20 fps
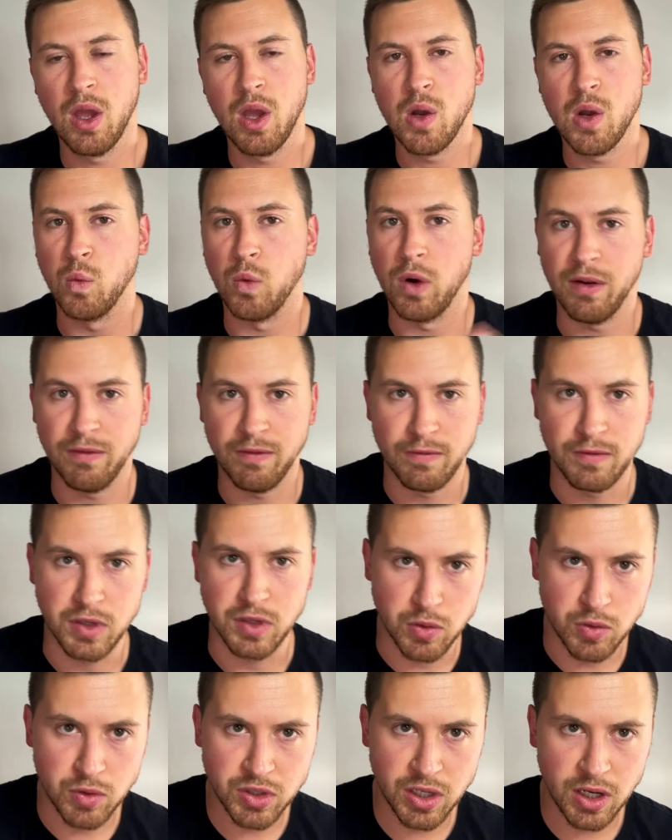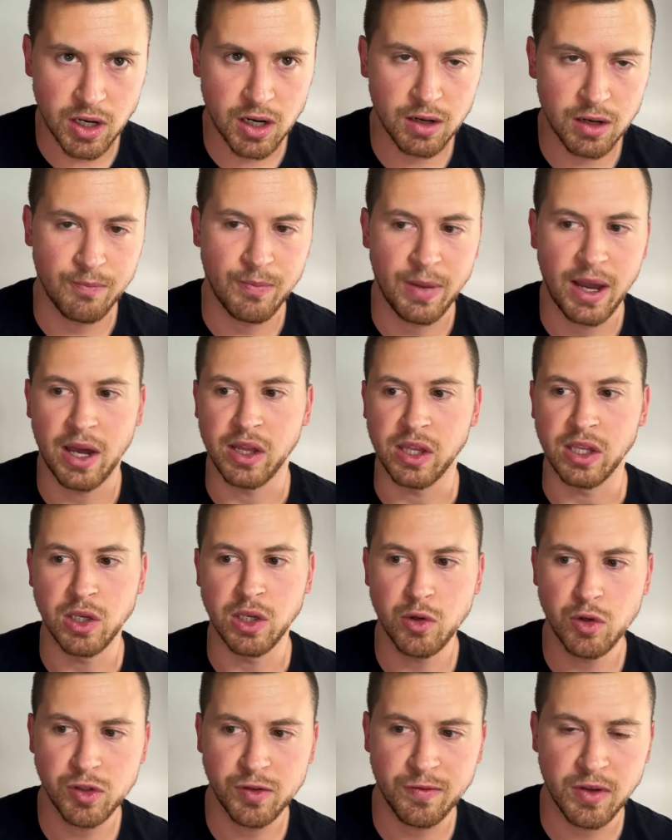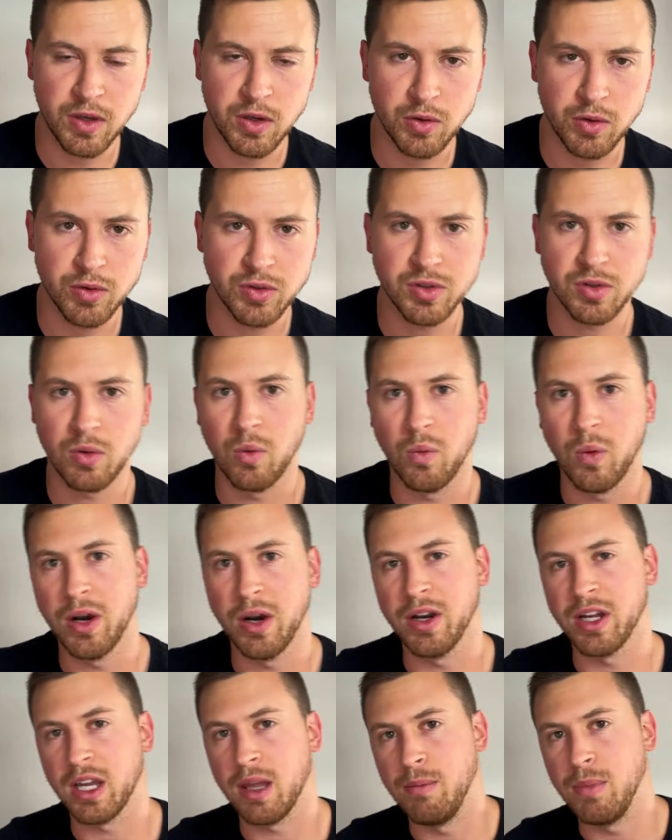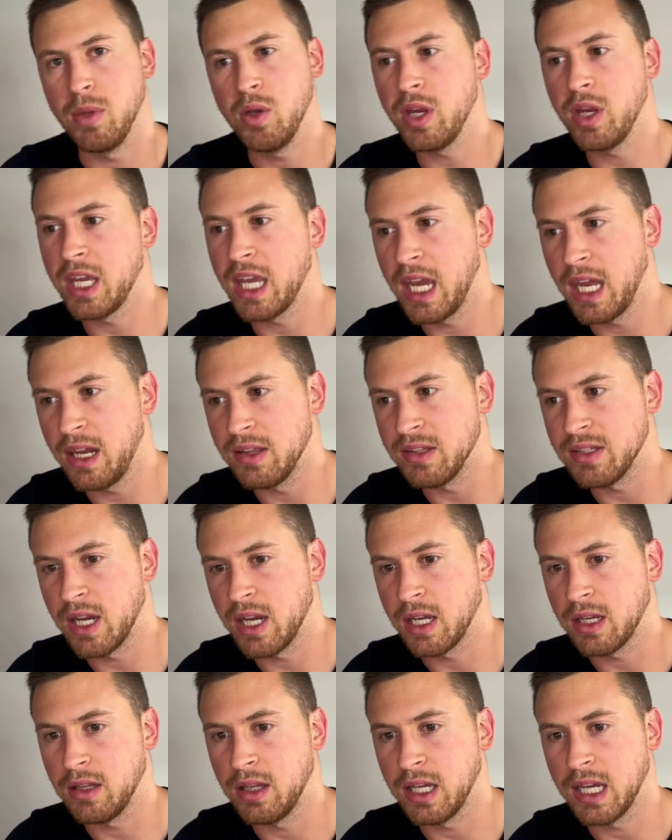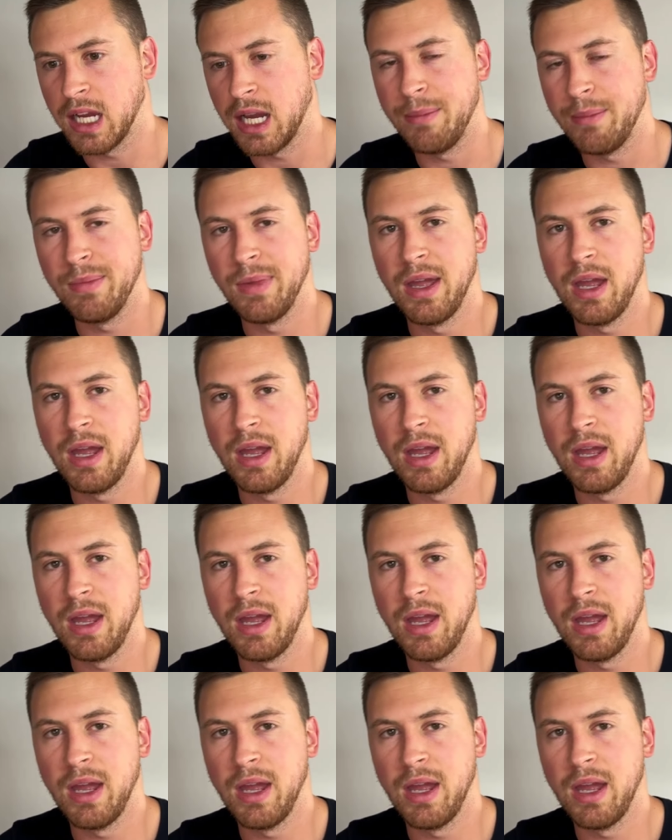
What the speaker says: what views are, how to use views, where to communicate inside ClickUp.